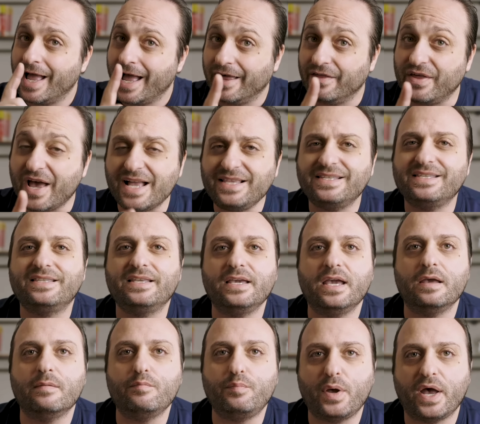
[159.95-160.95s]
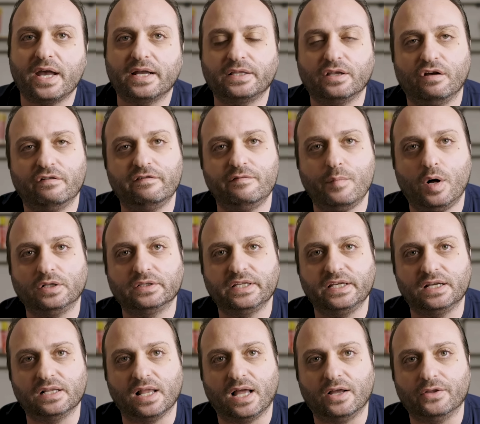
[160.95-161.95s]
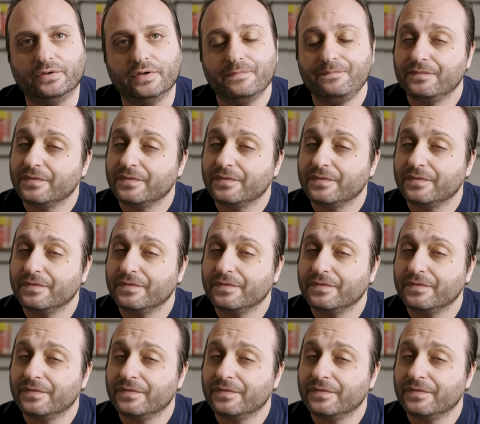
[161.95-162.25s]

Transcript: That's the impact of multi-cloud.